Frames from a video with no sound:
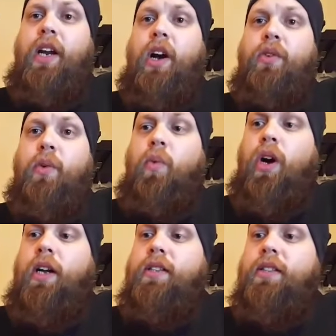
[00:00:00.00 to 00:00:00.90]
at 100
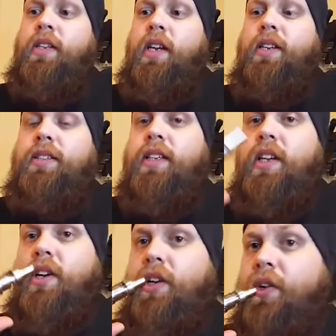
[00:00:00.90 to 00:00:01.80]
watts,
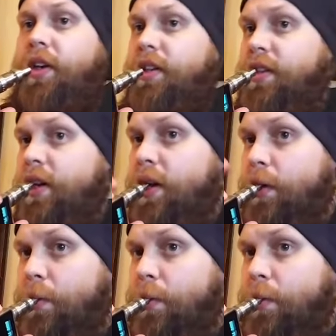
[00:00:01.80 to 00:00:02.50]
600 degrees.